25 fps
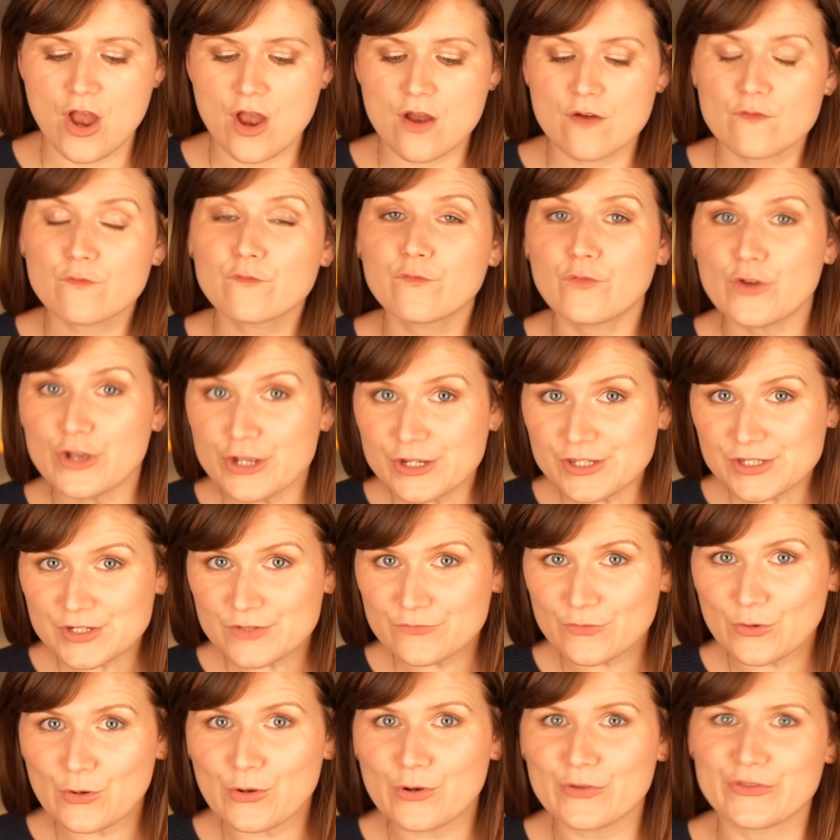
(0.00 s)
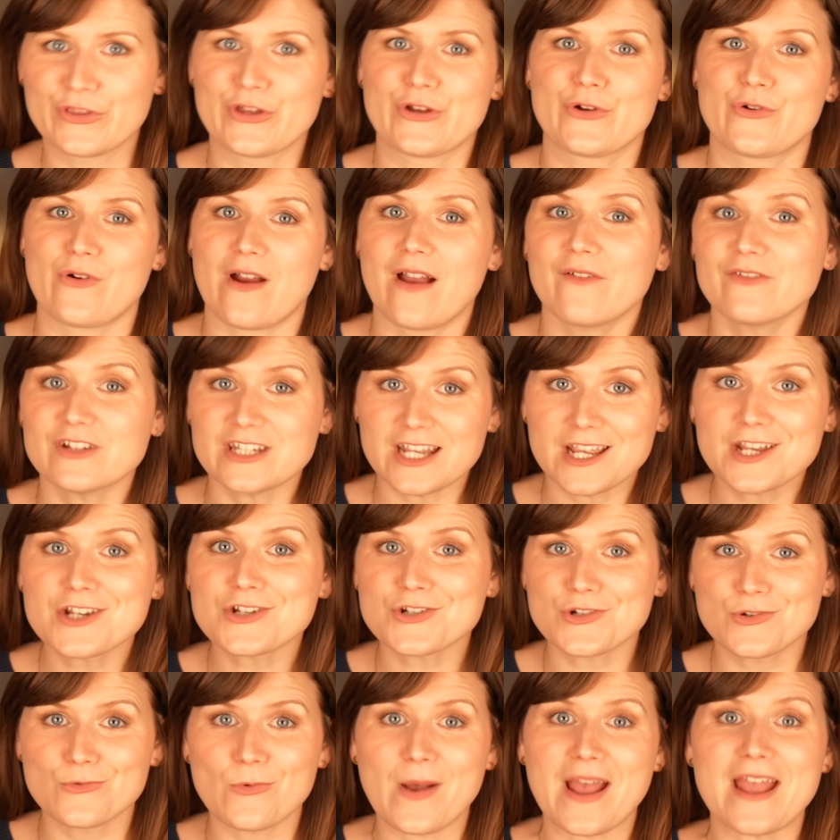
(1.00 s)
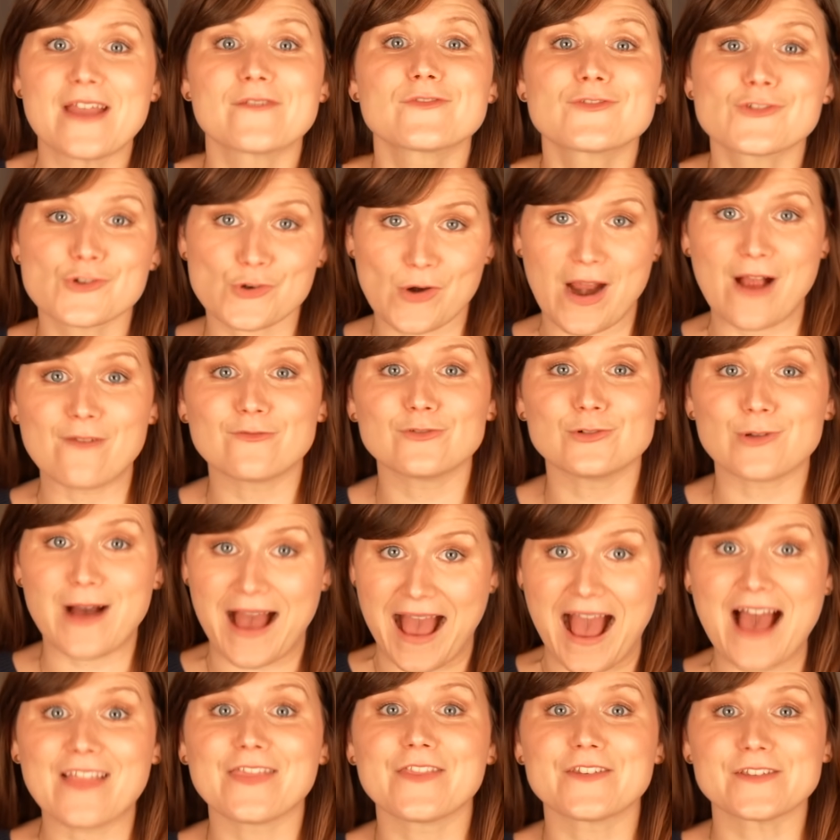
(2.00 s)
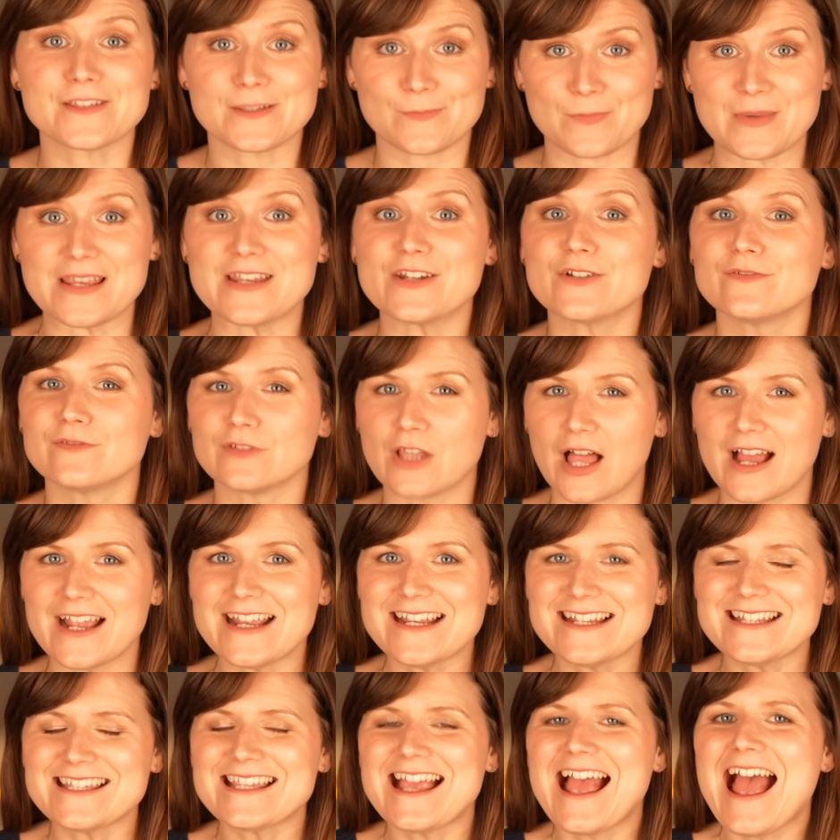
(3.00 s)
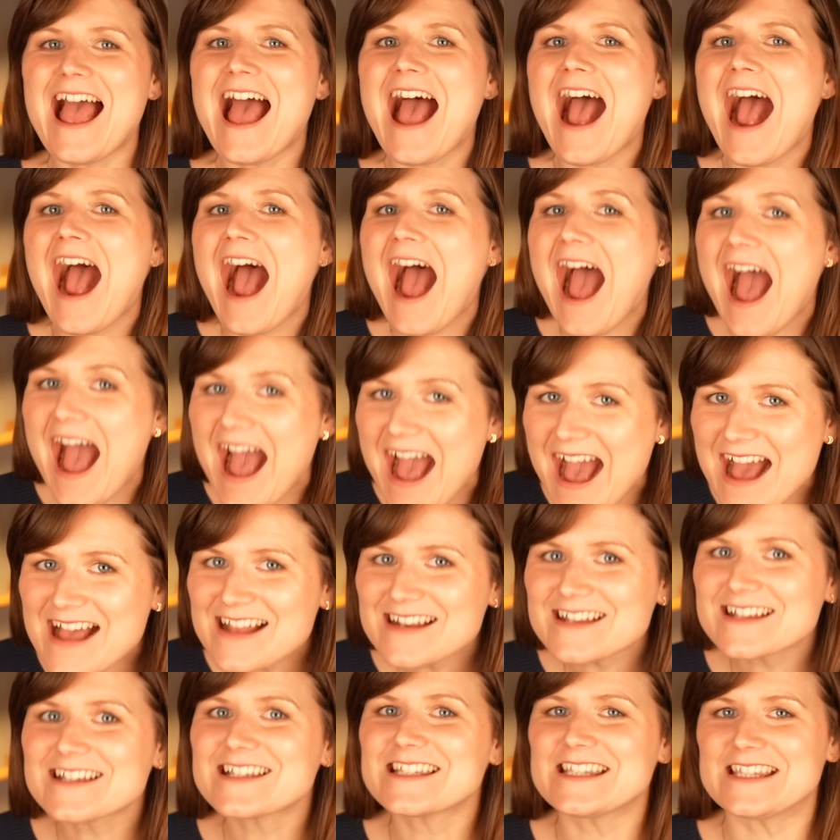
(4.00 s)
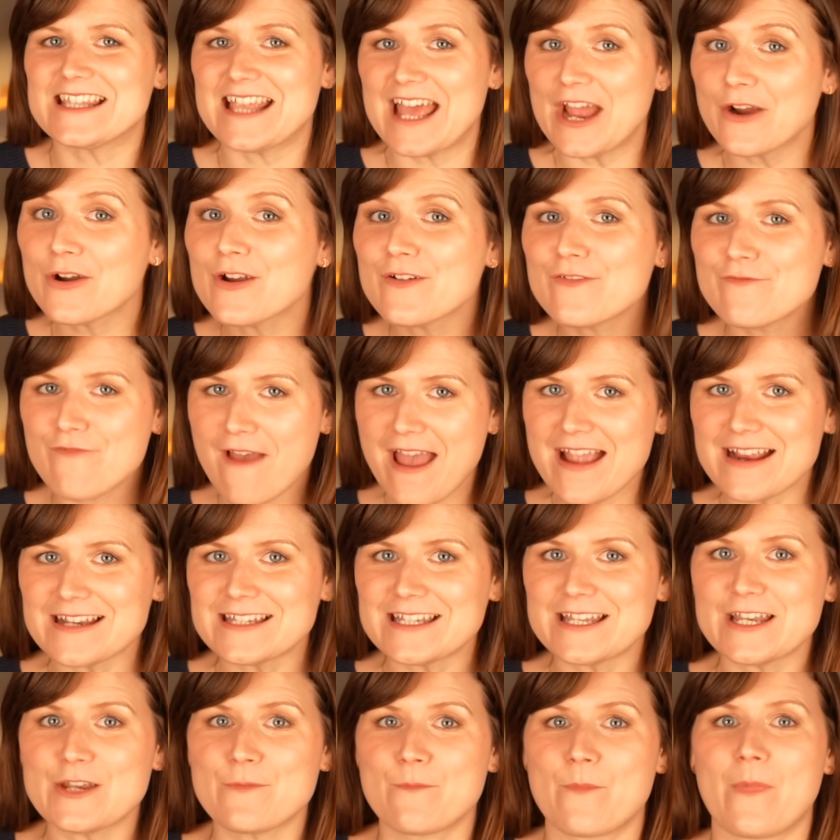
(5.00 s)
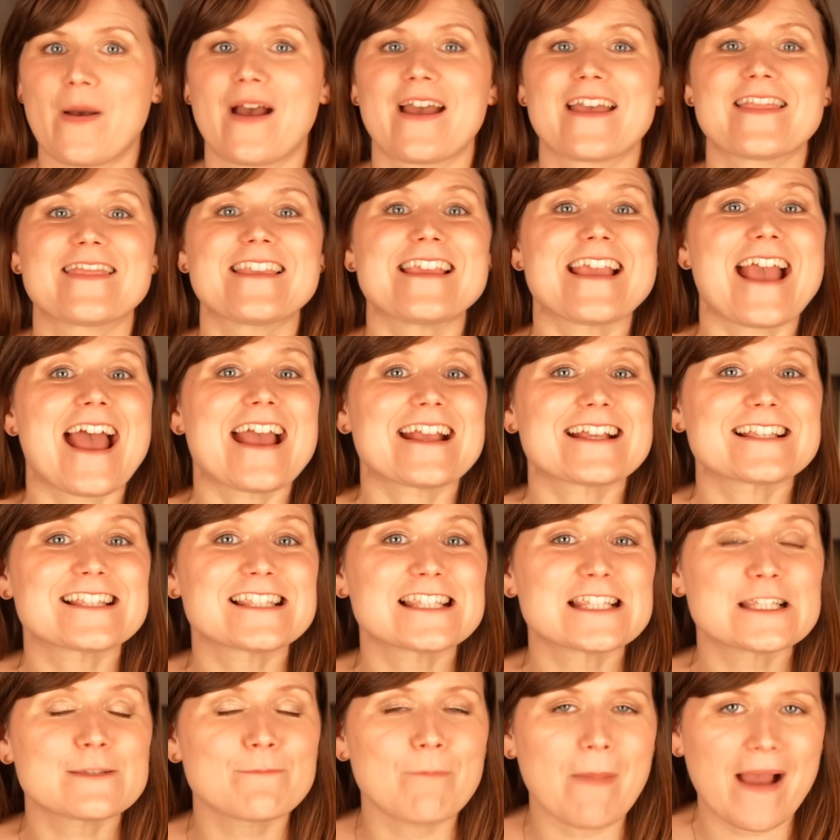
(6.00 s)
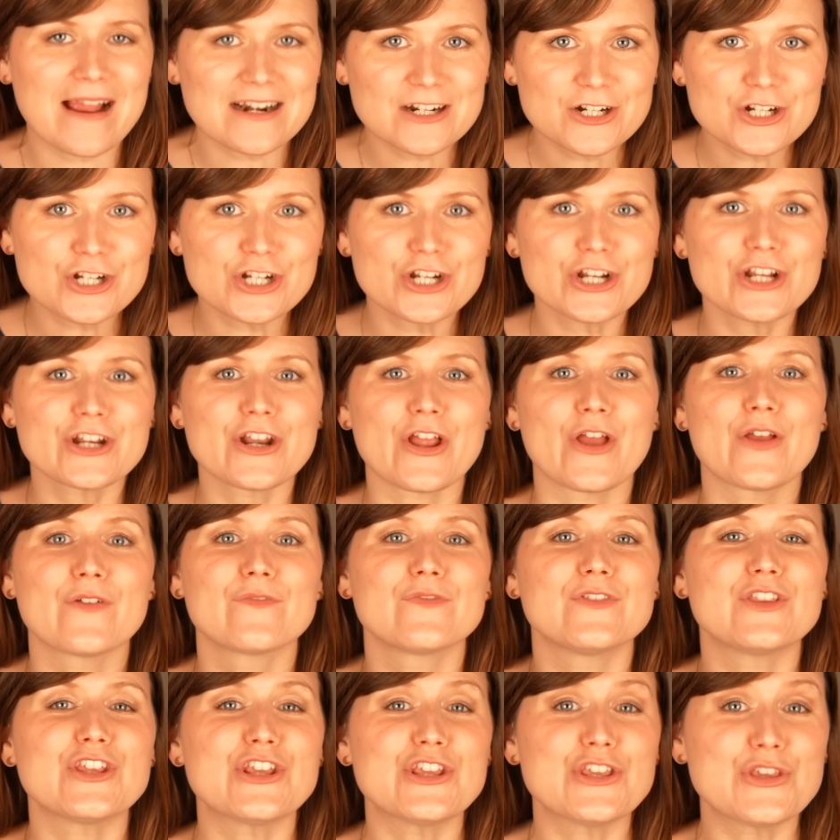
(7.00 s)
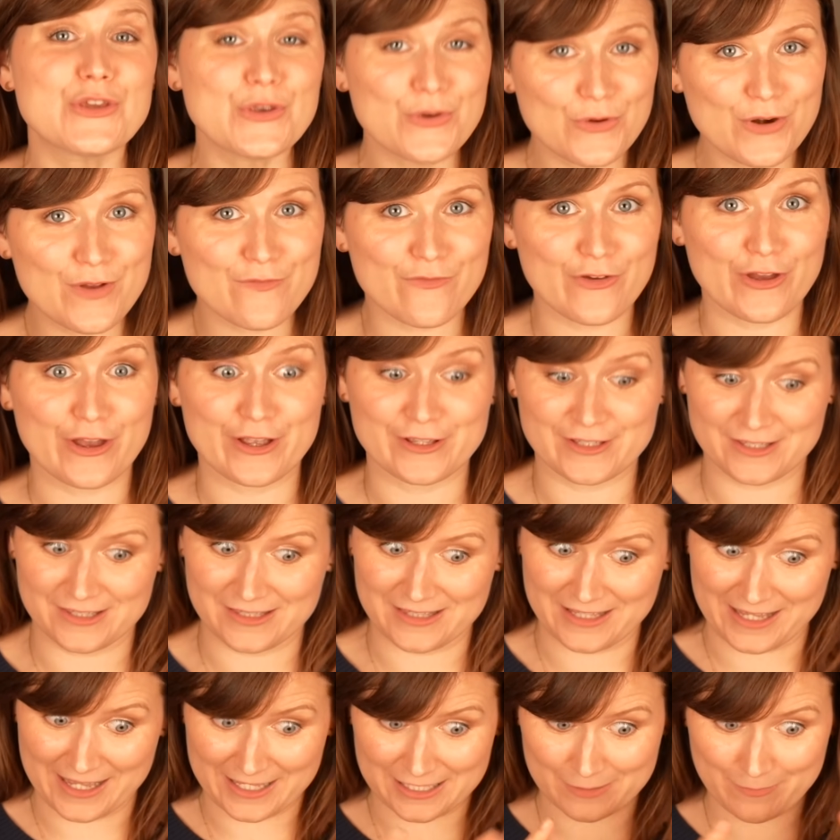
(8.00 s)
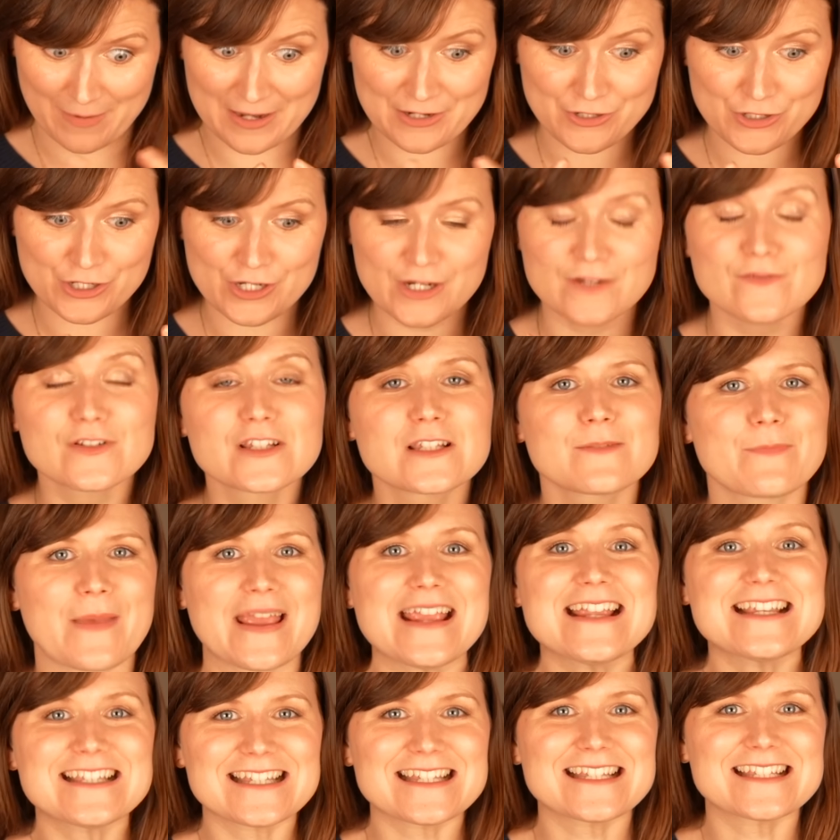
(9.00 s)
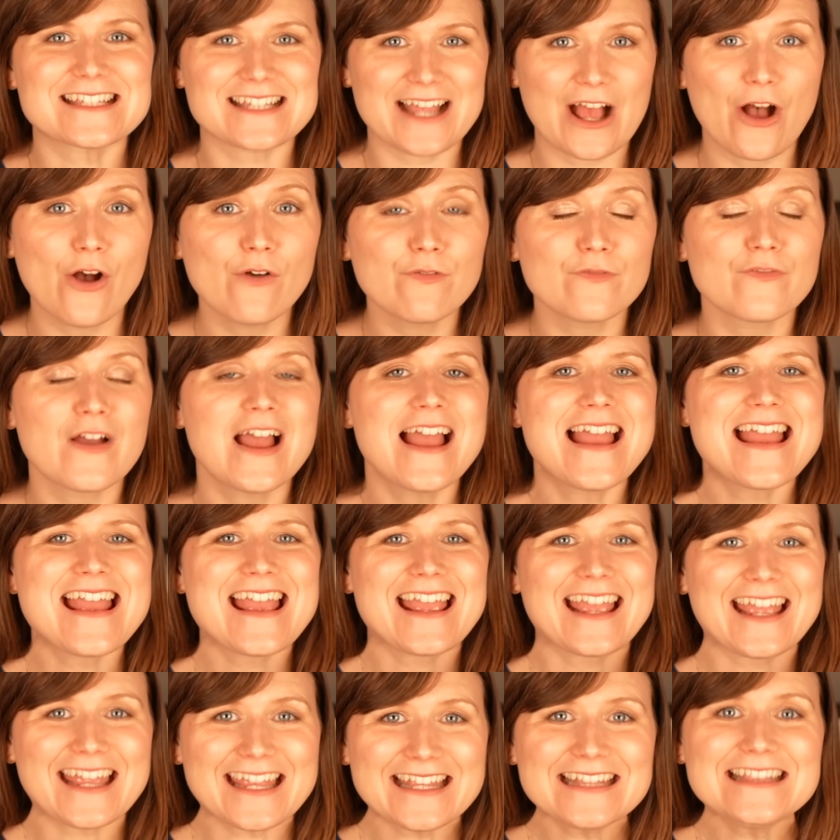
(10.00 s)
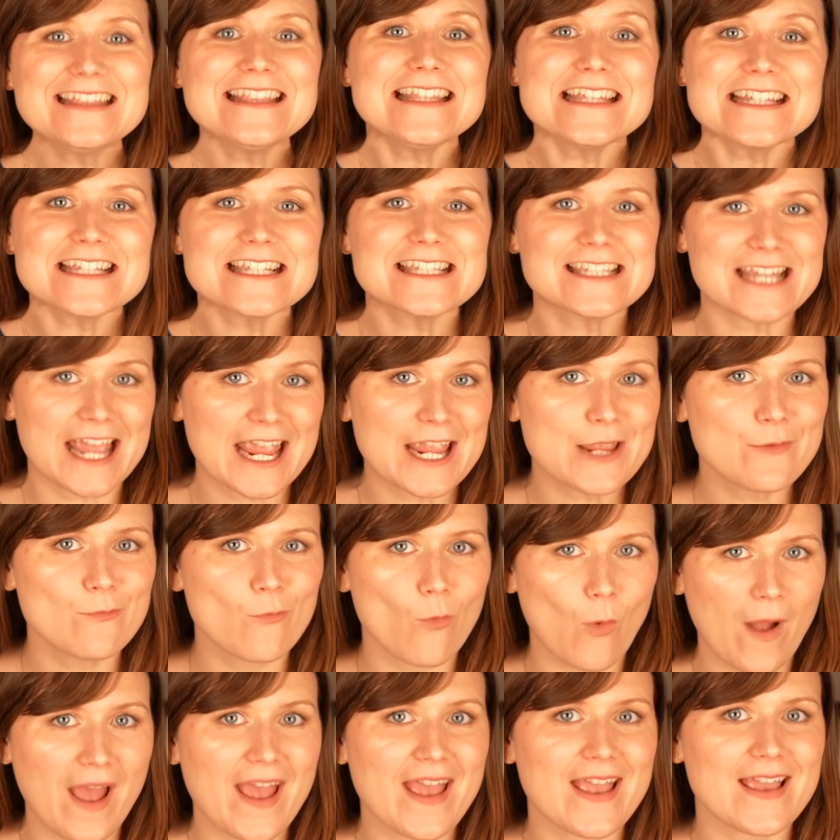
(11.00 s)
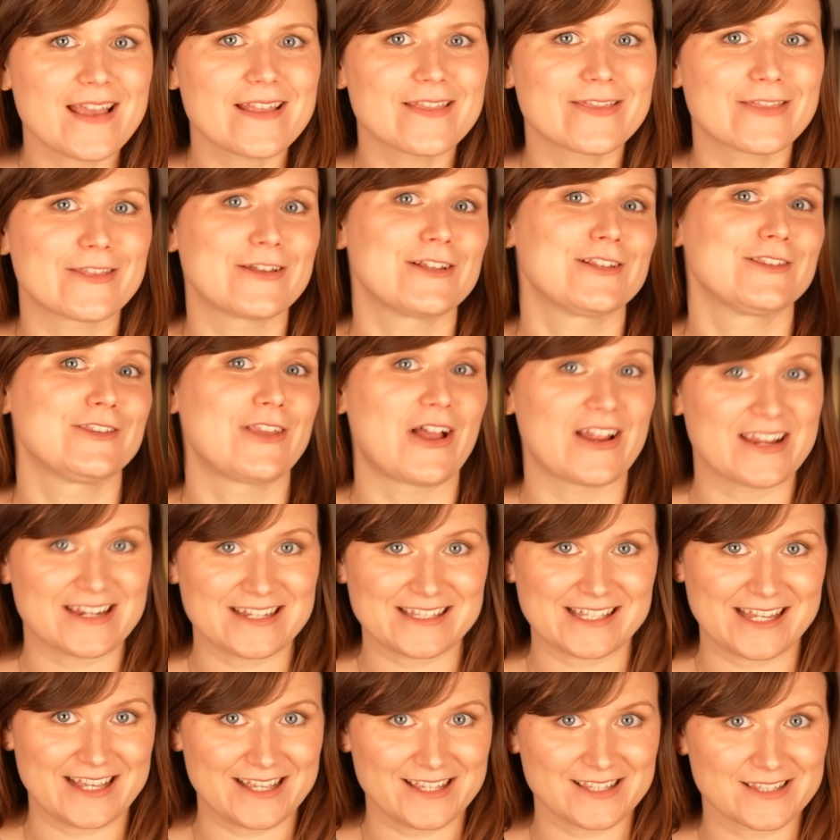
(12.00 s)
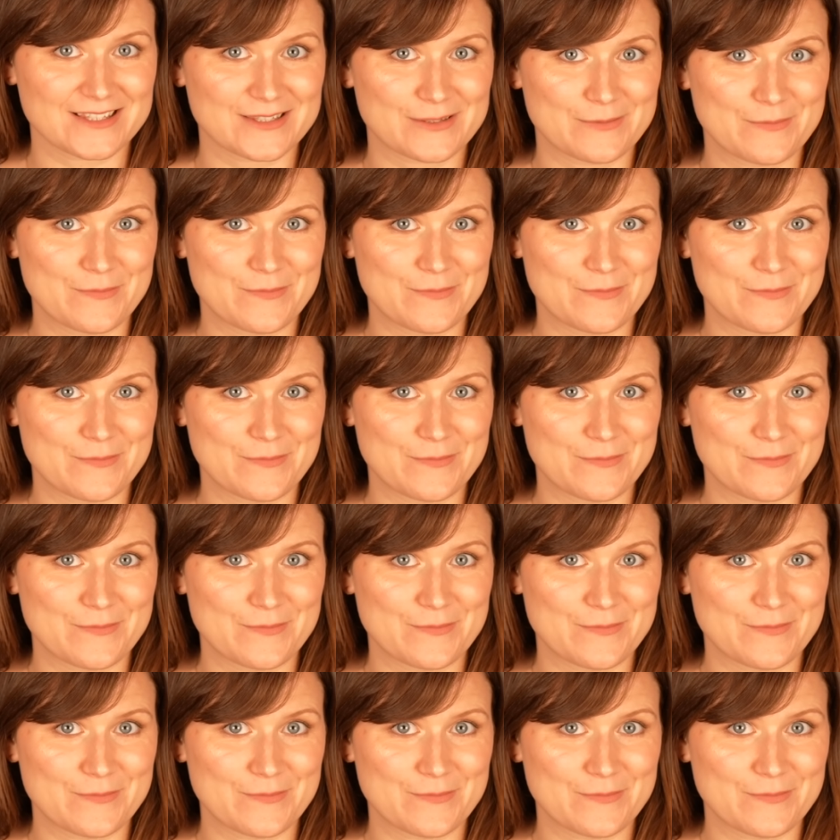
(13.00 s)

First of all, that gravitational waves travel at the speed of light, and they're affected by the expansion of the universe and the expansion of space itself in the same way that light is.